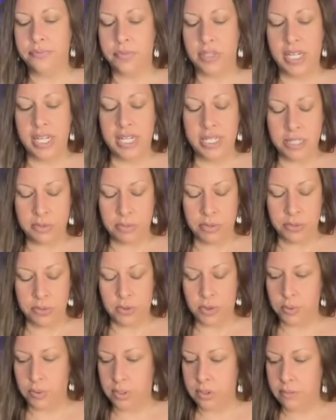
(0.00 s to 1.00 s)
It is
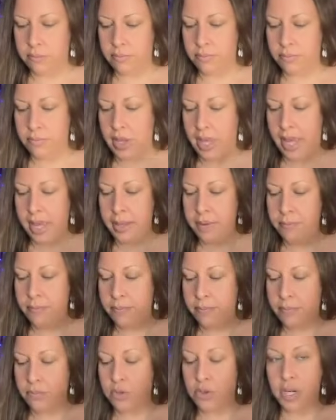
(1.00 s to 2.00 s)
mutual, okay?
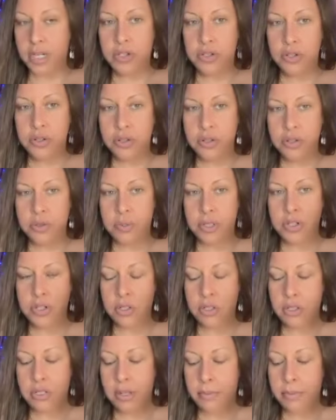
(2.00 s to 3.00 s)
Trust your
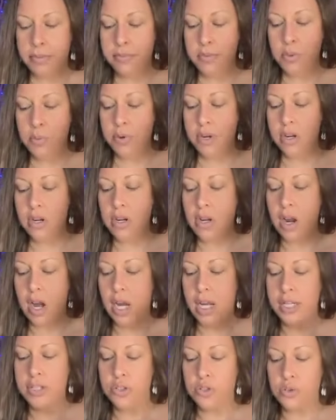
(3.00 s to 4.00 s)
intuition. Some of you are
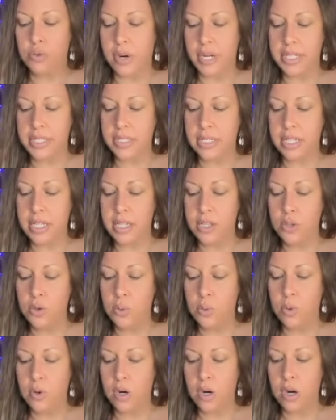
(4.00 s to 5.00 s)
not trusting
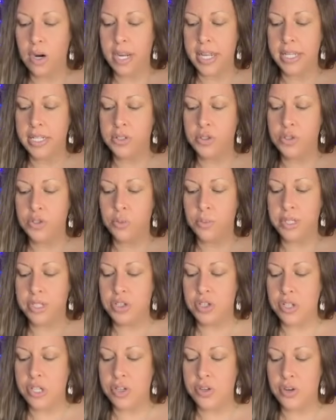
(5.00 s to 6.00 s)
your
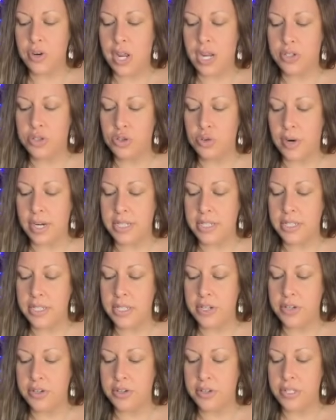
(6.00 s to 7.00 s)
intuition. You're not
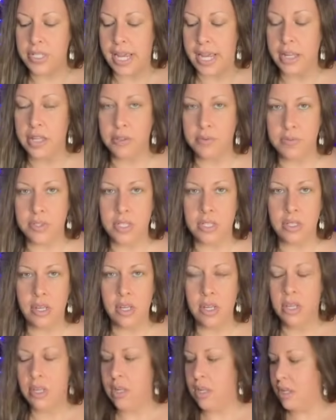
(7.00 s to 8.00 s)
trusting yourselves.
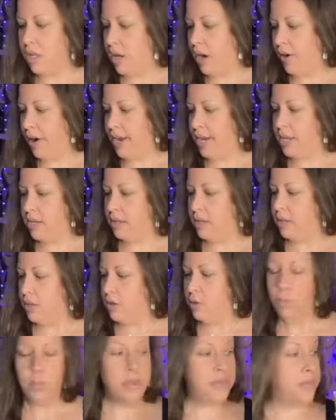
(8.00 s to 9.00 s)
All right.
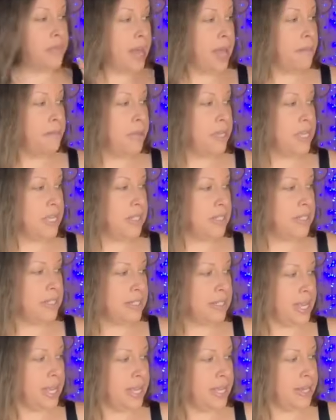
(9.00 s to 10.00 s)
With that being
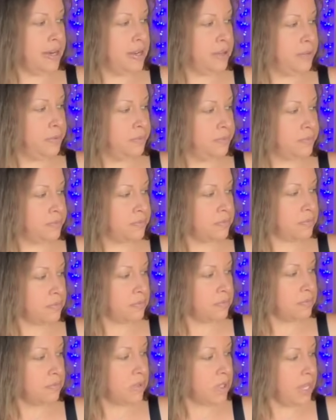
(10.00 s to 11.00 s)
said,
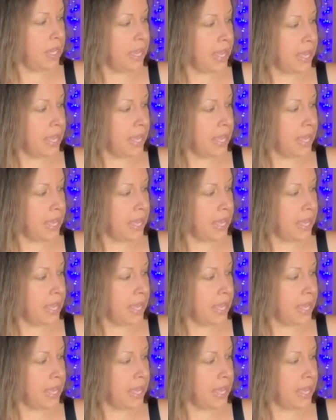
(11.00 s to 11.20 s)
I